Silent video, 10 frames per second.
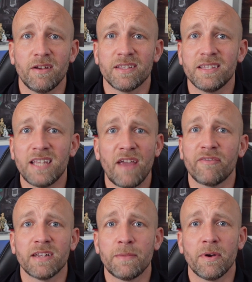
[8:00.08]
I'd
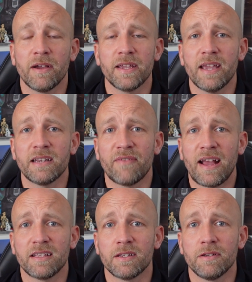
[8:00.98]
definitely buy it again if I
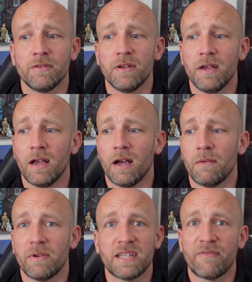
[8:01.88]
had to.
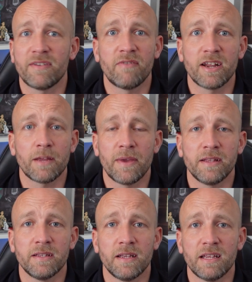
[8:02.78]
I'd definitely
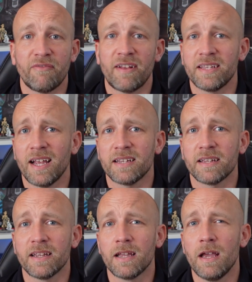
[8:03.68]
recommend it. It's
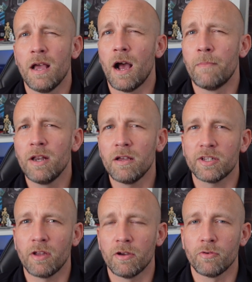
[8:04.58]
fantastic.
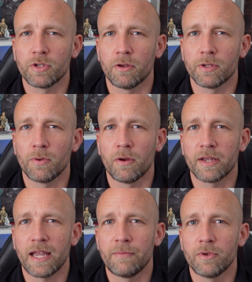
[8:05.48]
Last night also as well, I
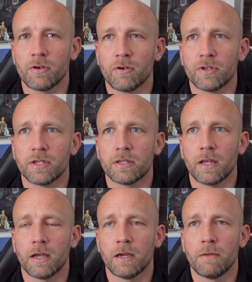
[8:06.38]
came across
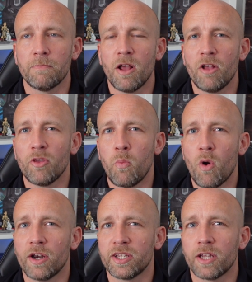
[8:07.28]
the
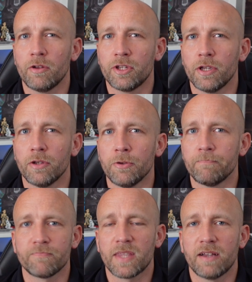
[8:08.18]
Wireless Go 2.
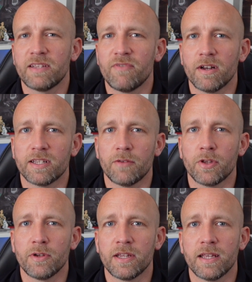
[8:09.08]
Now I didn't realise they were
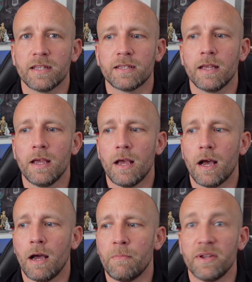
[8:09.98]
doing this,
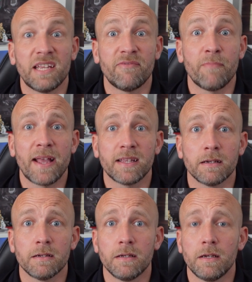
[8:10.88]
but it's even
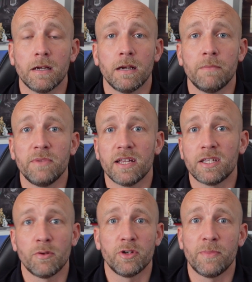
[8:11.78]
better. You get
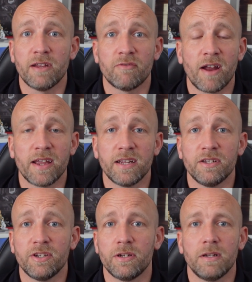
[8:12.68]
200 meter
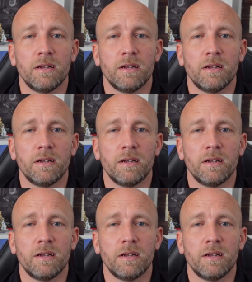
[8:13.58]
range.